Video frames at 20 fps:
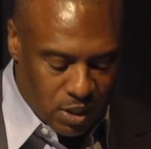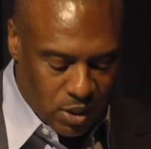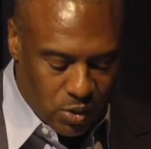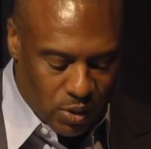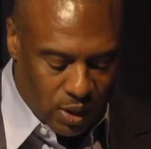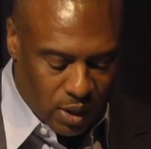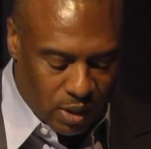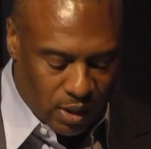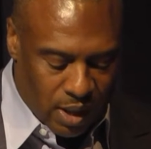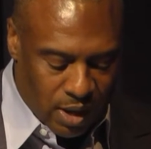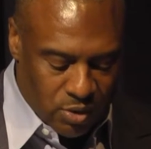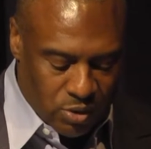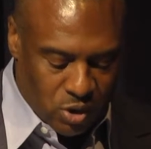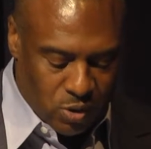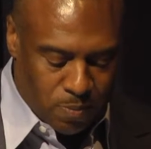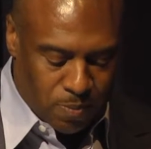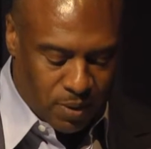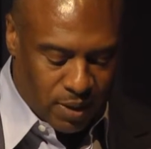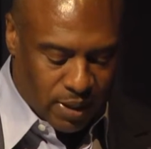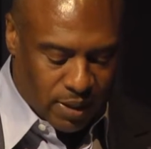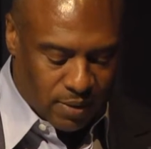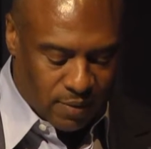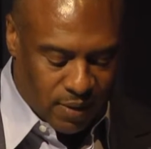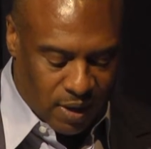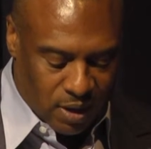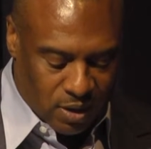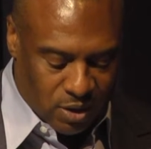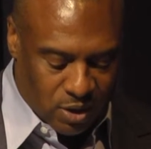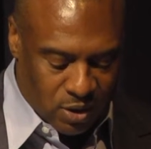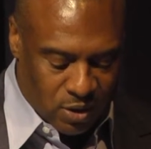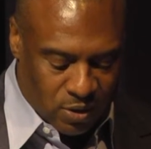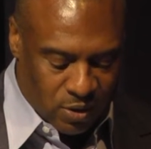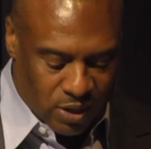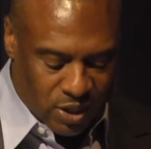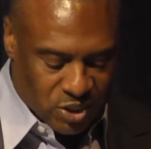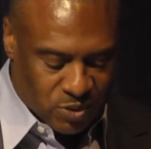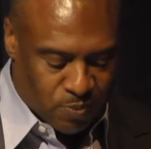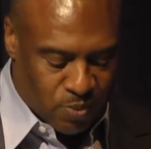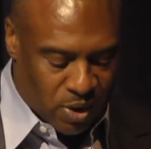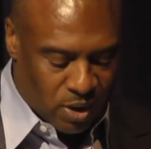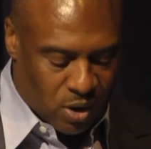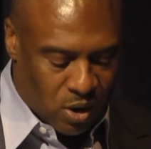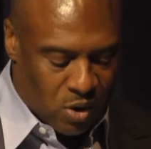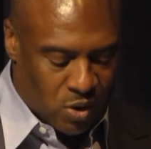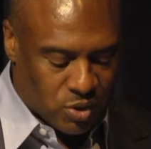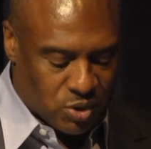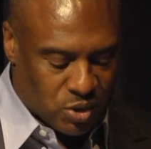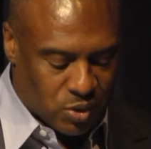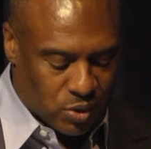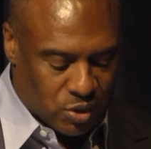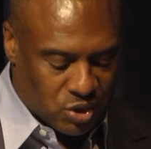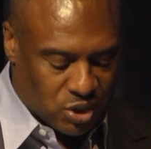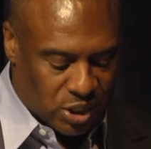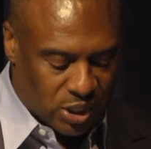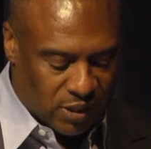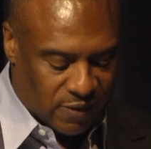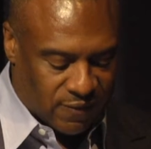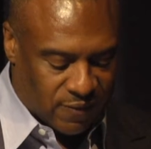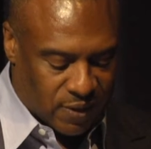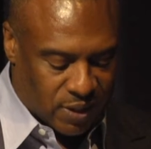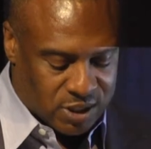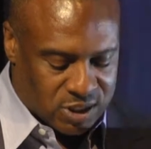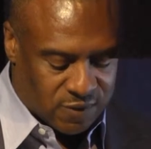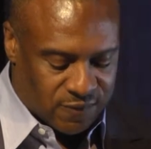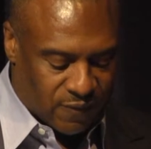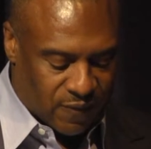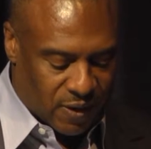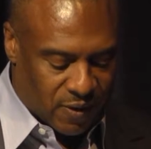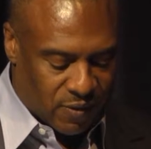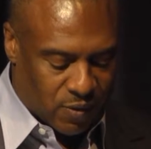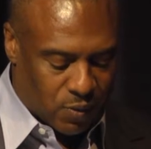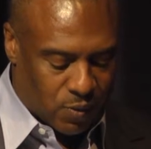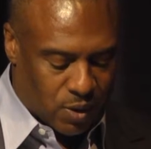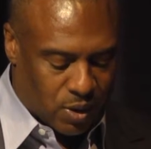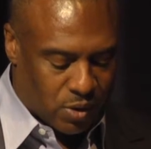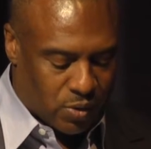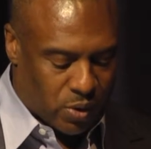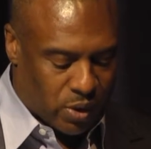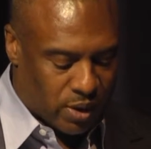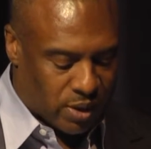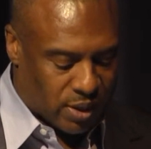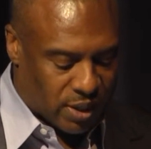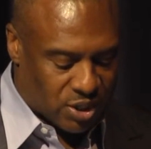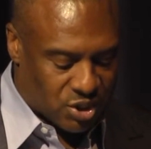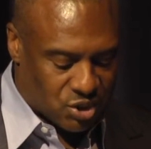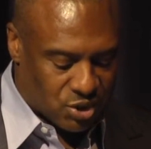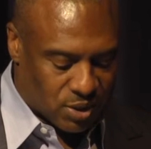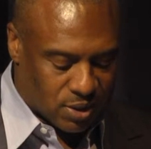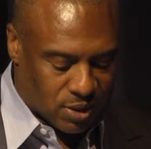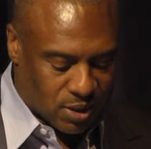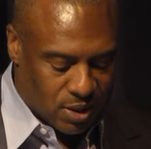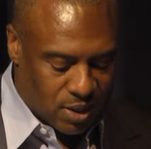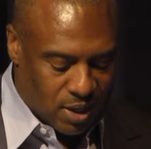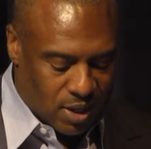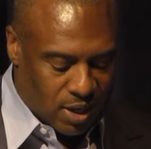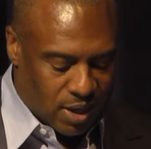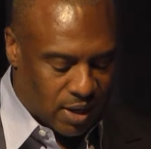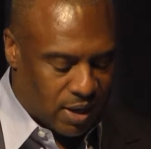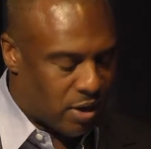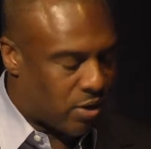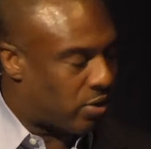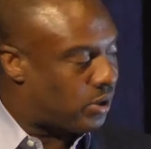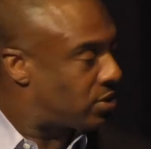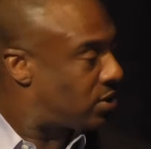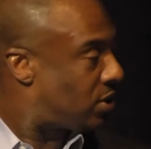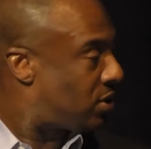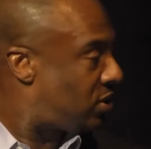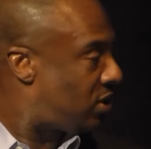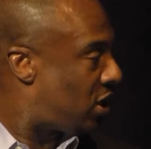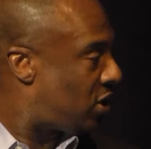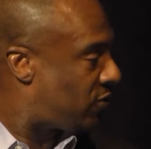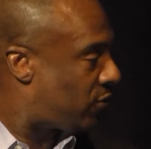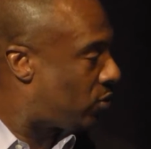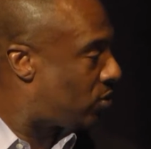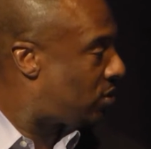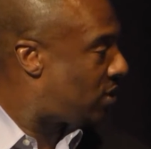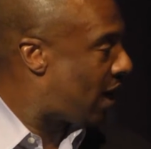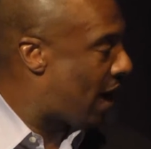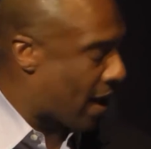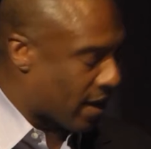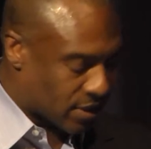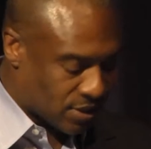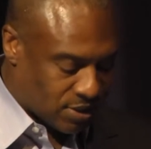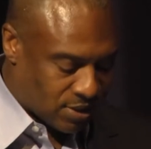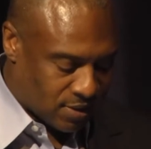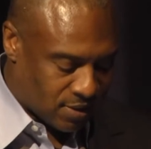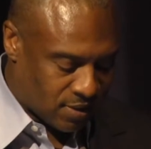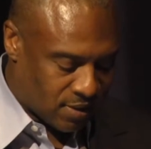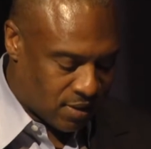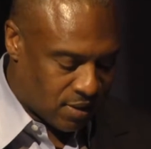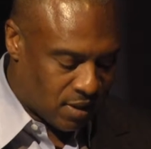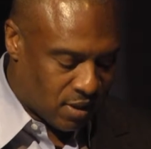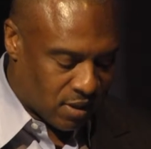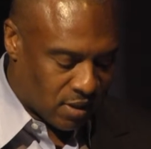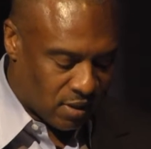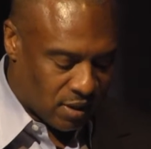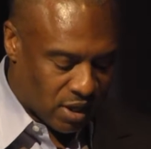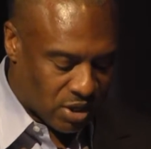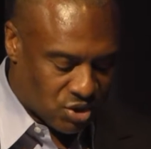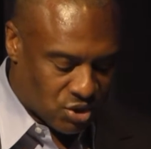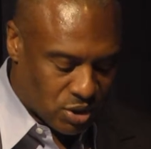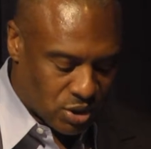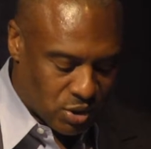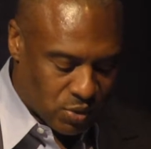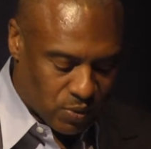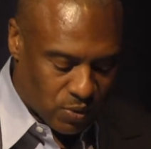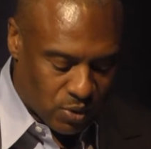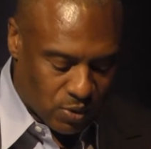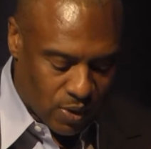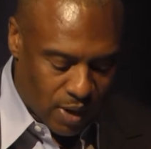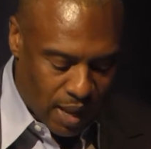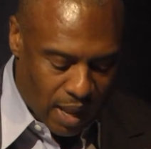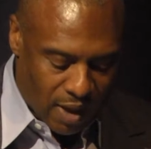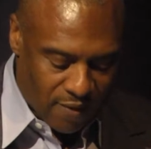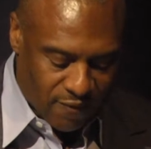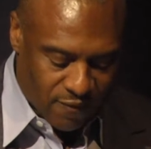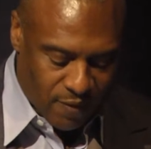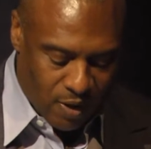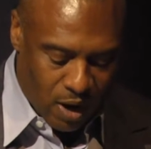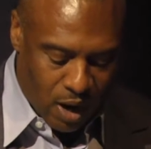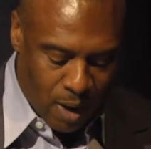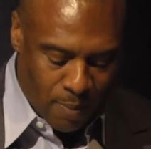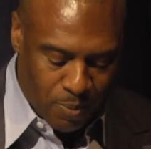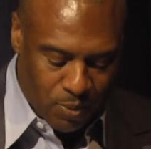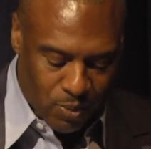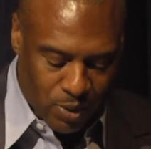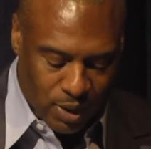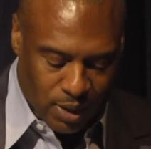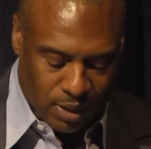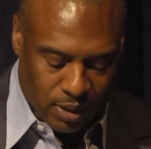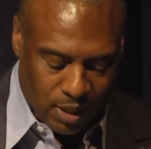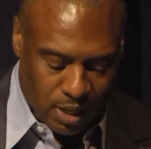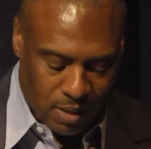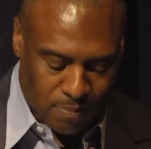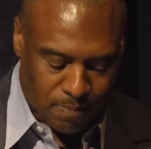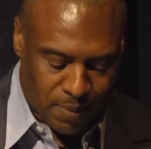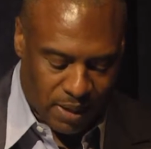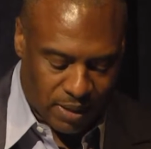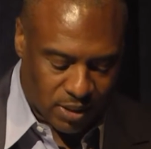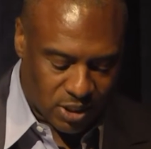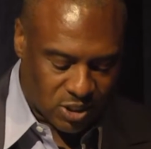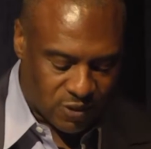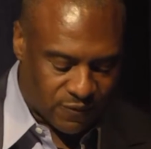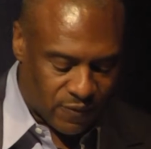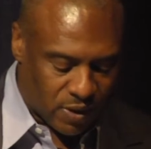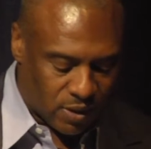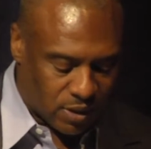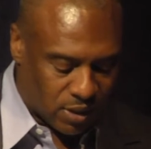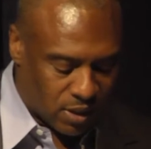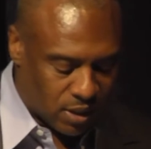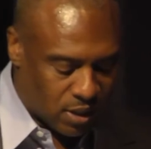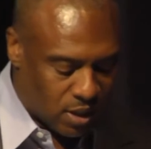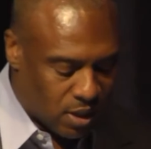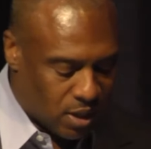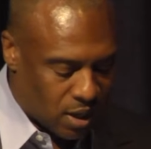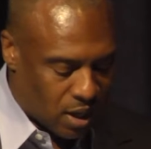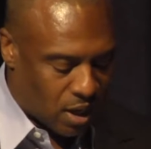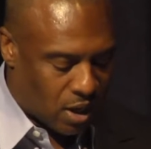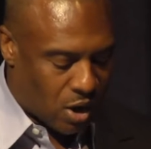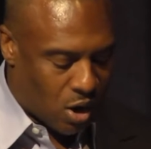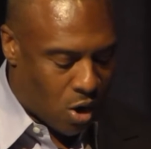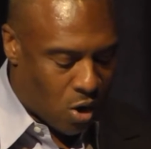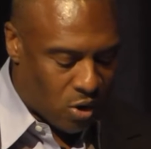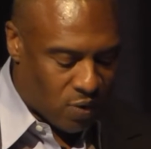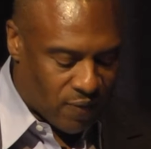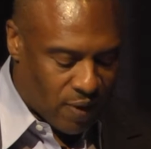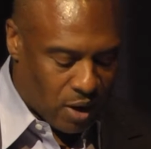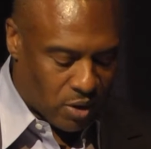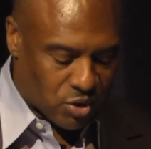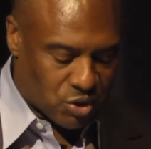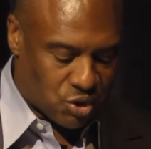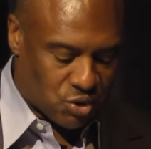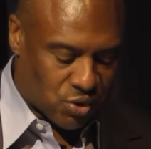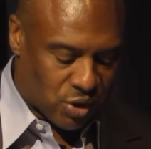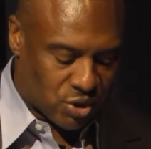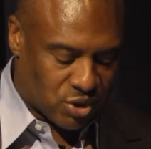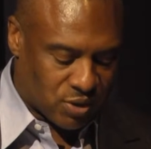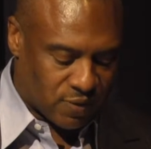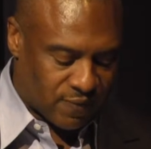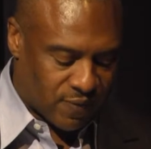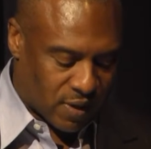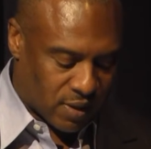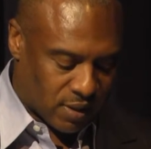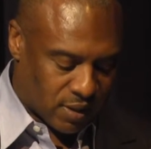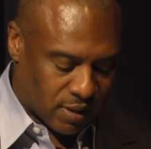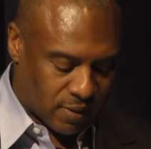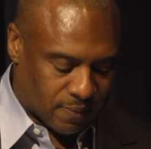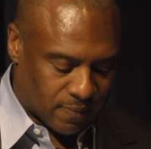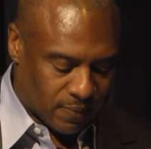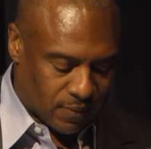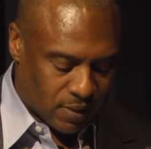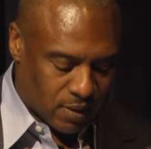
You had a lot on your plate that year as BREC also achieved its 5th reaccreditation and held a successful tax election to renew half of our operating and maintenance funding and all of our construction funding.